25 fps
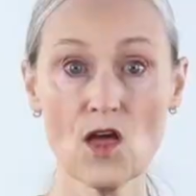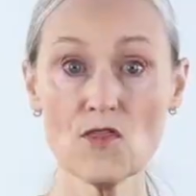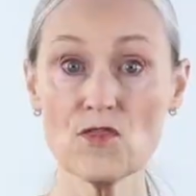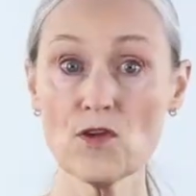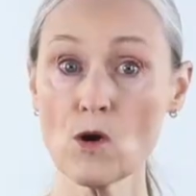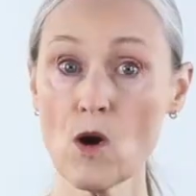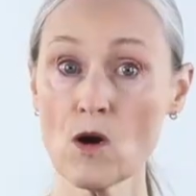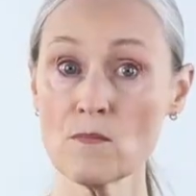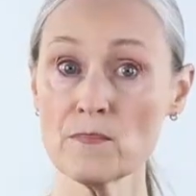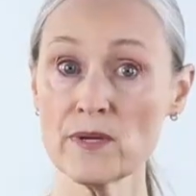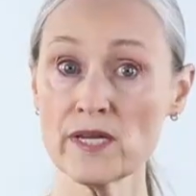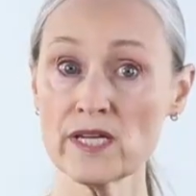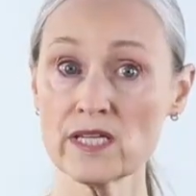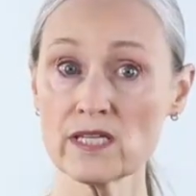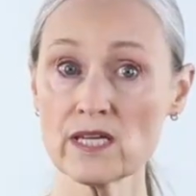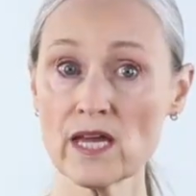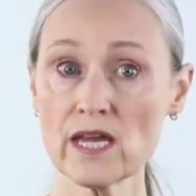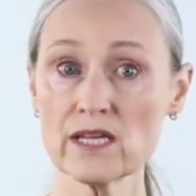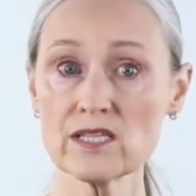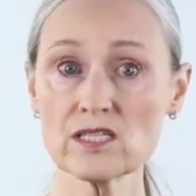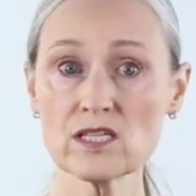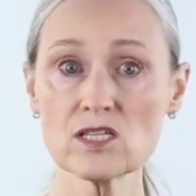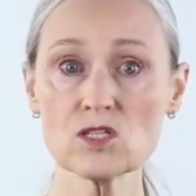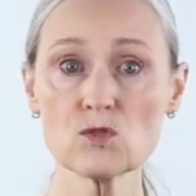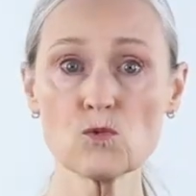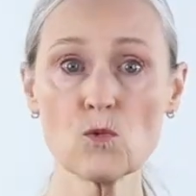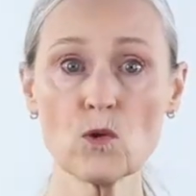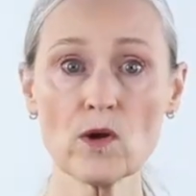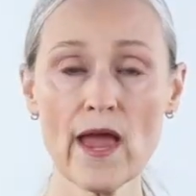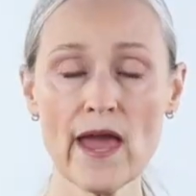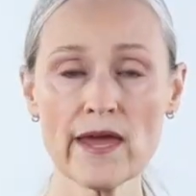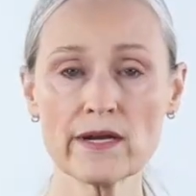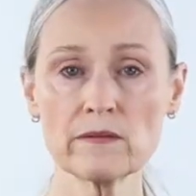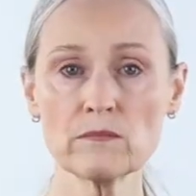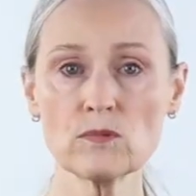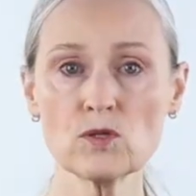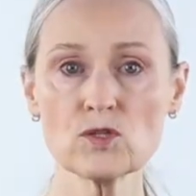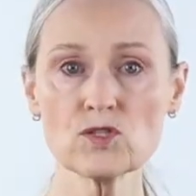There are many cases where
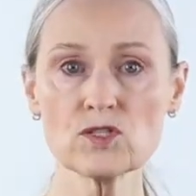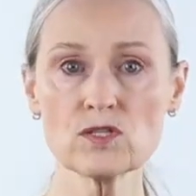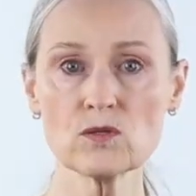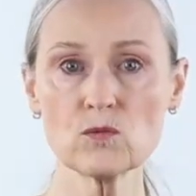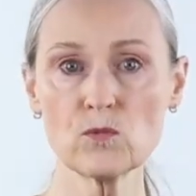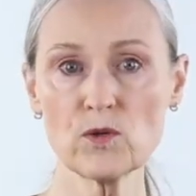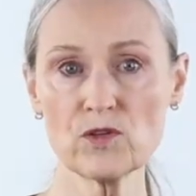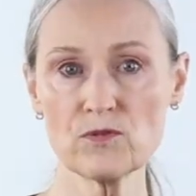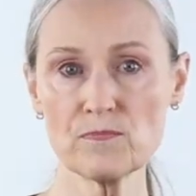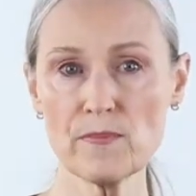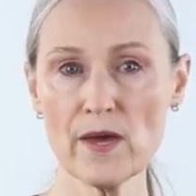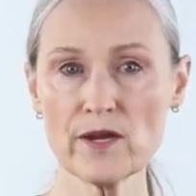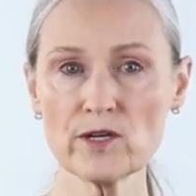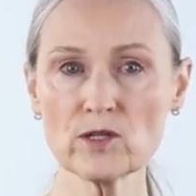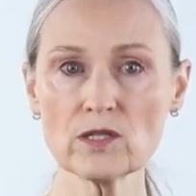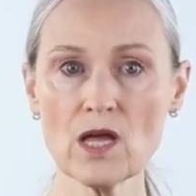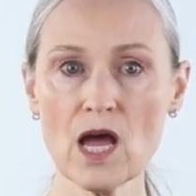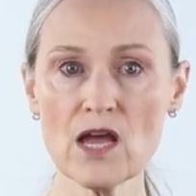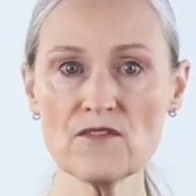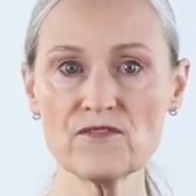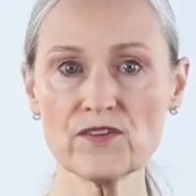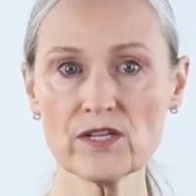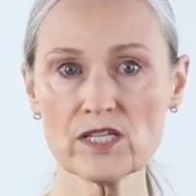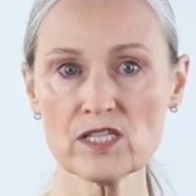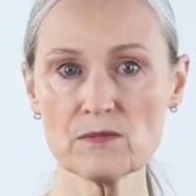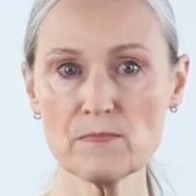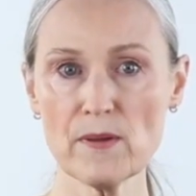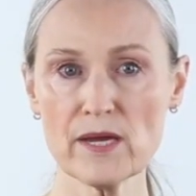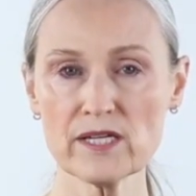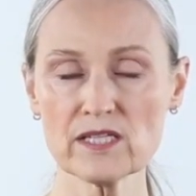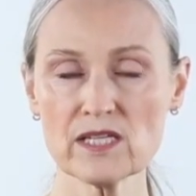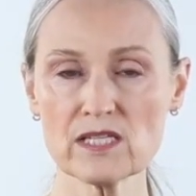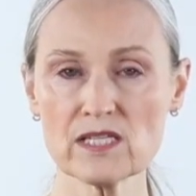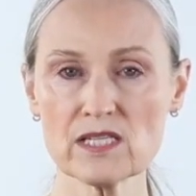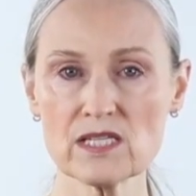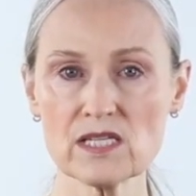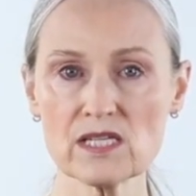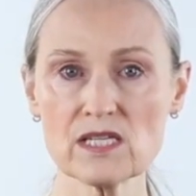animals with better life
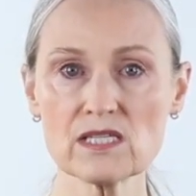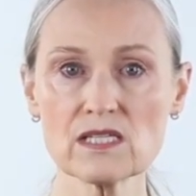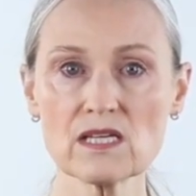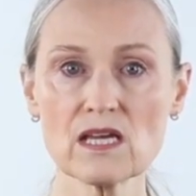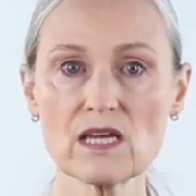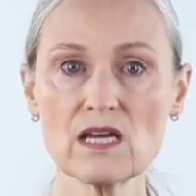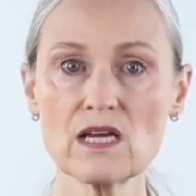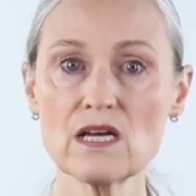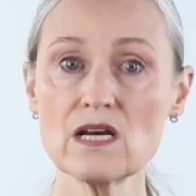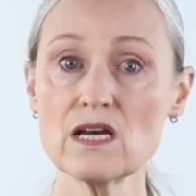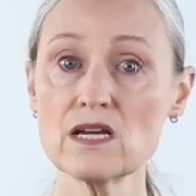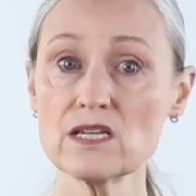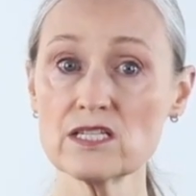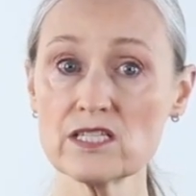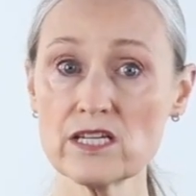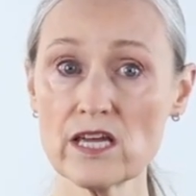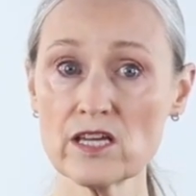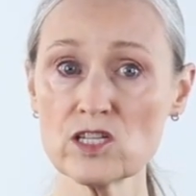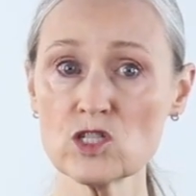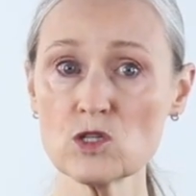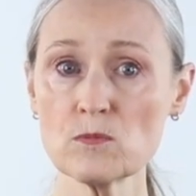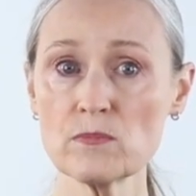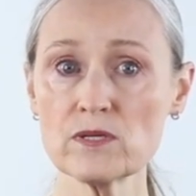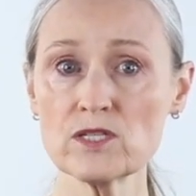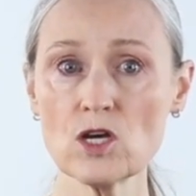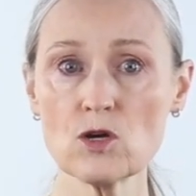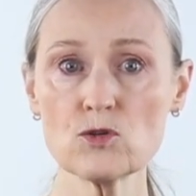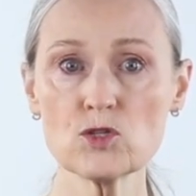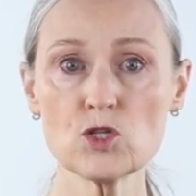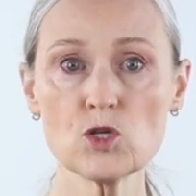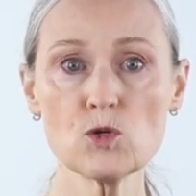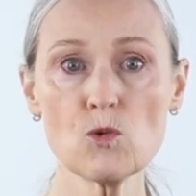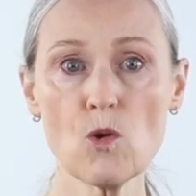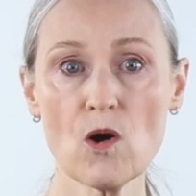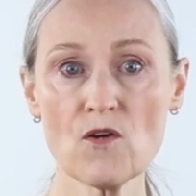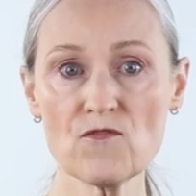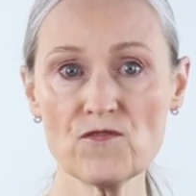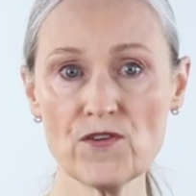expectancies tend to be those who
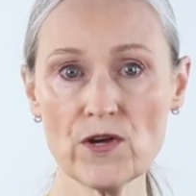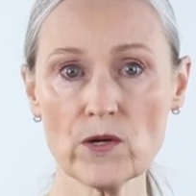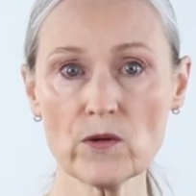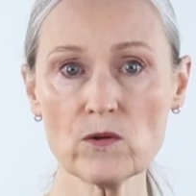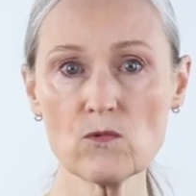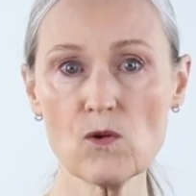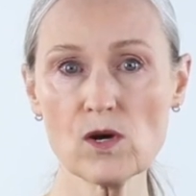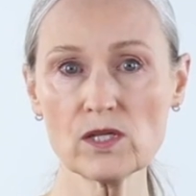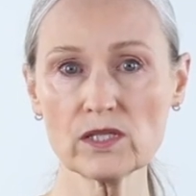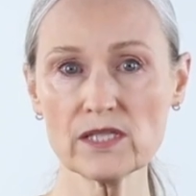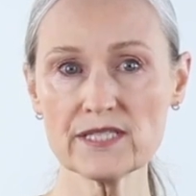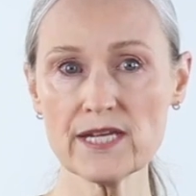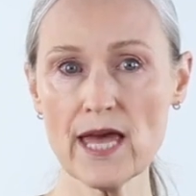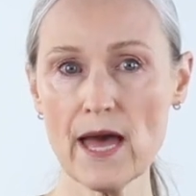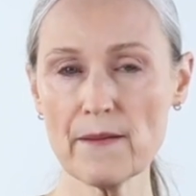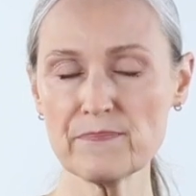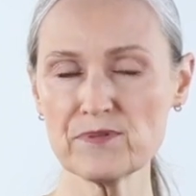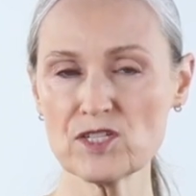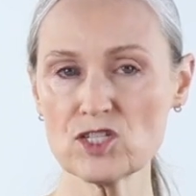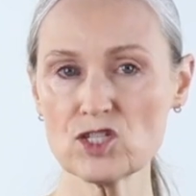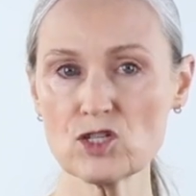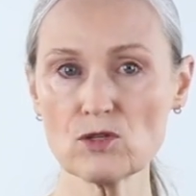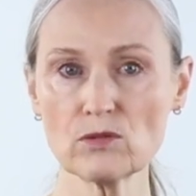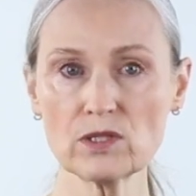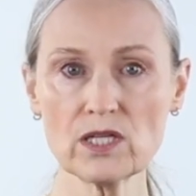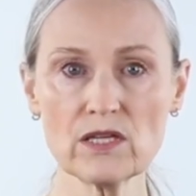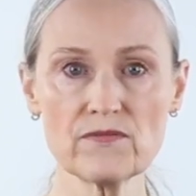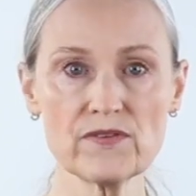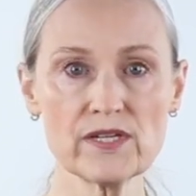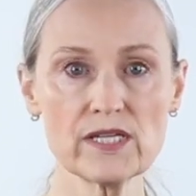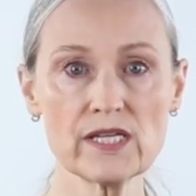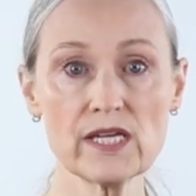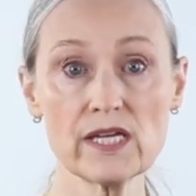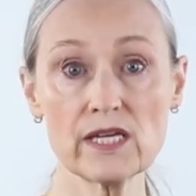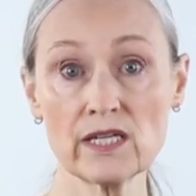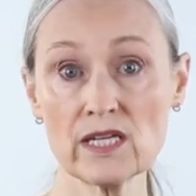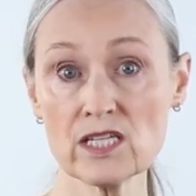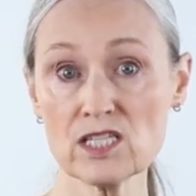are very well adapted to living
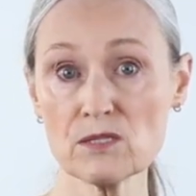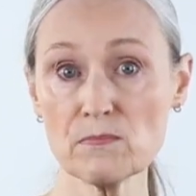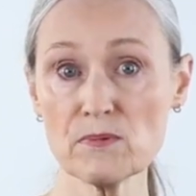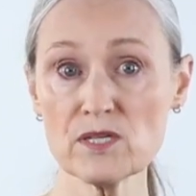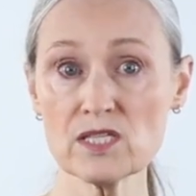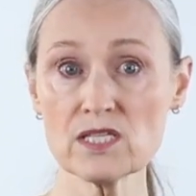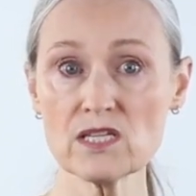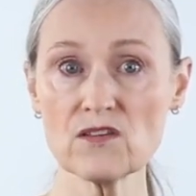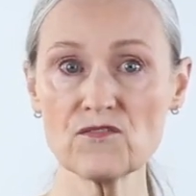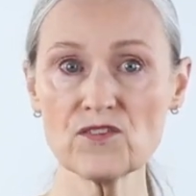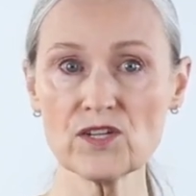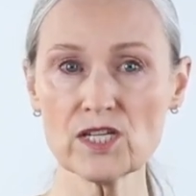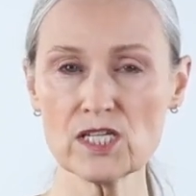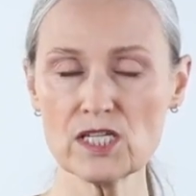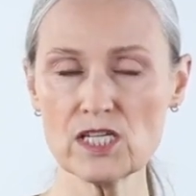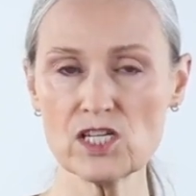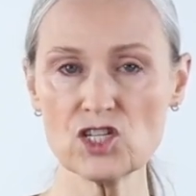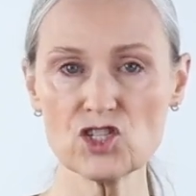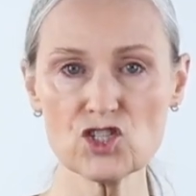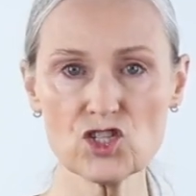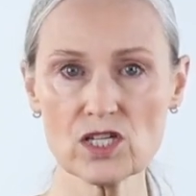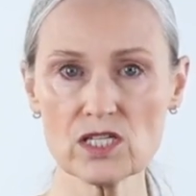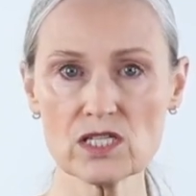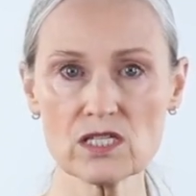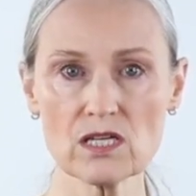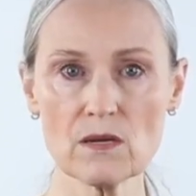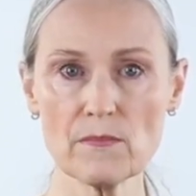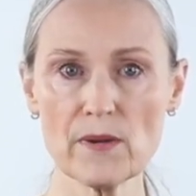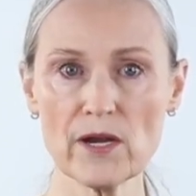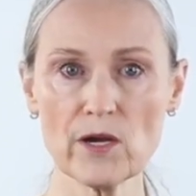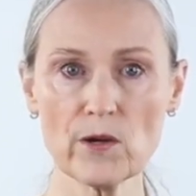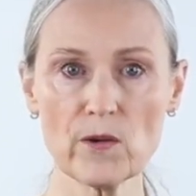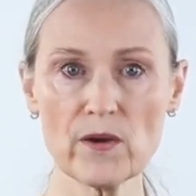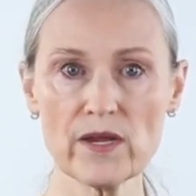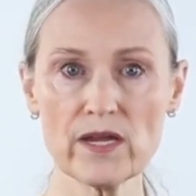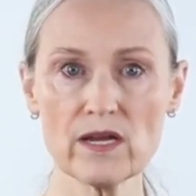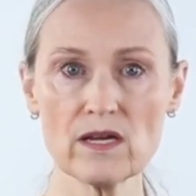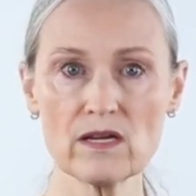in a specific niche in some
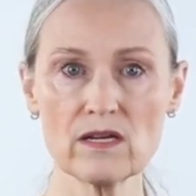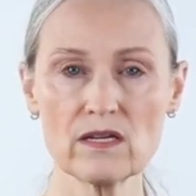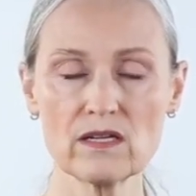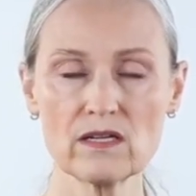area.